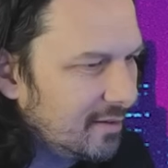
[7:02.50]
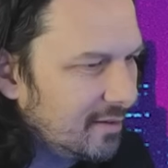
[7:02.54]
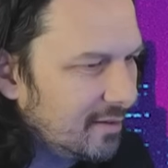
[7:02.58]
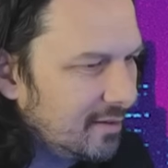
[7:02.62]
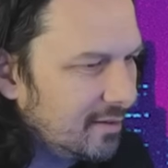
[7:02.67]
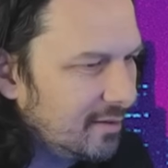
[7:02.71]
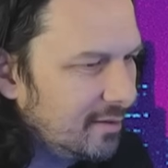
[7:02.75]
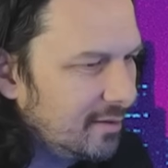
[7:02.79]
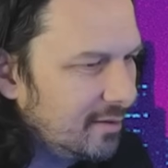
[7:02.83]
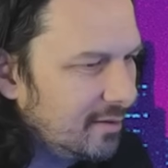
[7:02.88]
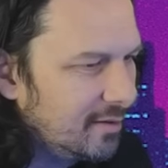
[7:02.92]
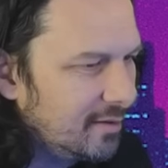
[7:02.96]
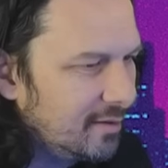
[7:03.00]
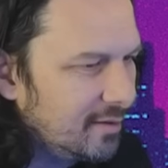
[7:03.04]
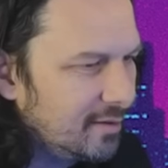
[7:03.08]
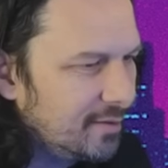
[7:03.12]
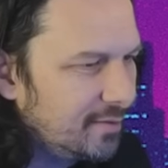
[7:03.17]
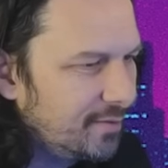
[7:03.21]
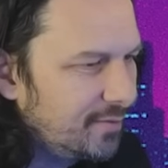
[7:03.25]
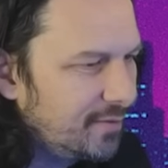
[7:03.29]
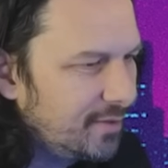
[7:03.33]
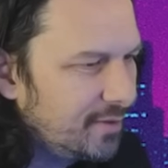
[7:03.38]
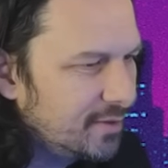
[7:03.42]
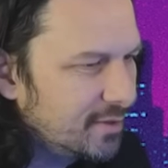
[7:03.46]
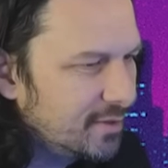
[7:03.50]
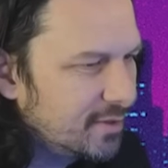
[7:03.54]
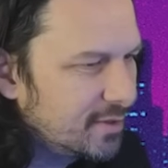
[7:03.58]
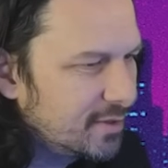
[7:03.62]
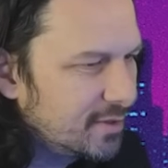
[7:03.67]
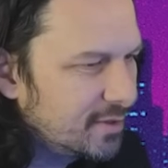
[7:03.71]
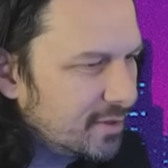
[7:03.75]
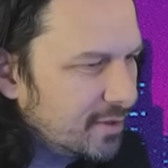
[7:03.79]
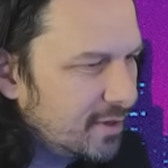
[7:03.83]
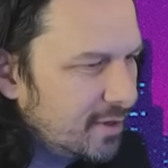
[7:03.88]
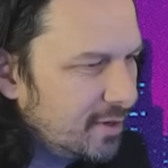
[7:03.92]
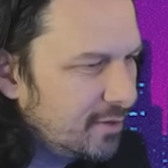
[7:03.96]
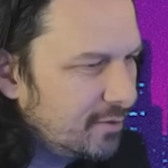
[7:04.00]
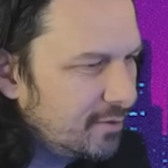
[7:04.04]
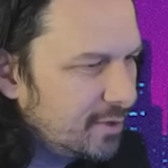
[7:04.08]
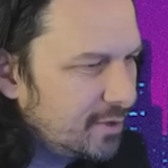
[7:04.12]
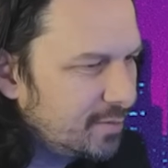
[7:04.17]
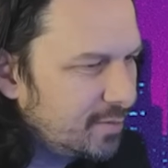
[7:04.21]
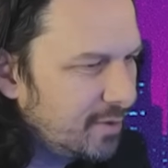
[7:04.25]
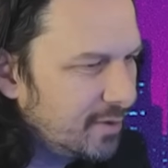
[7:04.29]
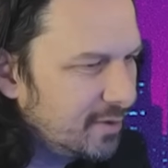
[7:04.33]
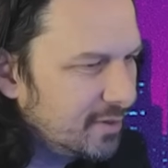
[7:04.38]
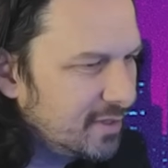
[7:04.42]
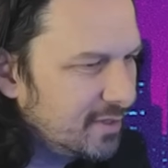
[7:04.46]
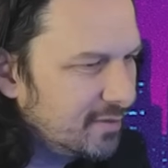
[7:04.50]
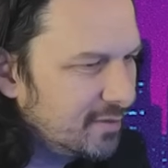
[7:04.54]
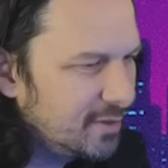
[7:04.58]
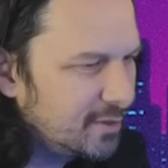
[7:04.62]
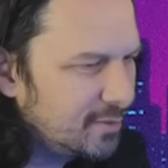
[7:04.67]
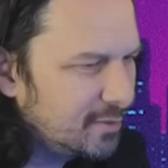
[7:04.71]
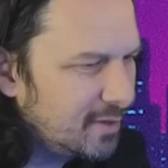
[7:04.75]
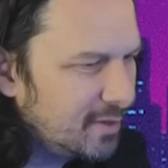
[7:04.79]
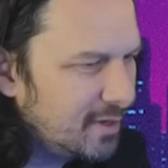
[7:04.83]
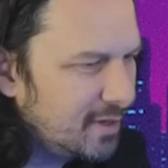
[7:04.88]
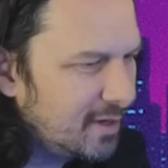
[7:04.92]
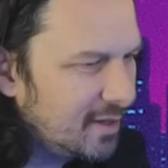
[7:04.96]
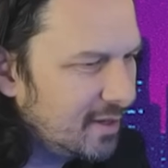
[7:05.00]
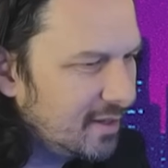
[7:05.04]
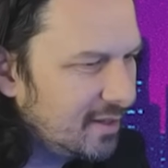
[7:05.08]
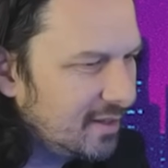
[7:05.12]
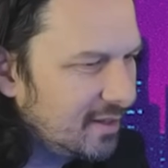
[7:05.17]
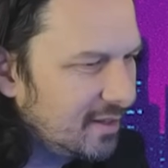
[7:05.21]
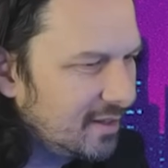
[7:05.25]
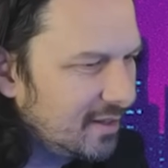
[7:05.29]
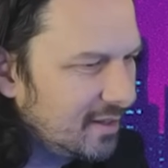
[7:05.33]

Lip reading: Oh, it feels so responsive as well.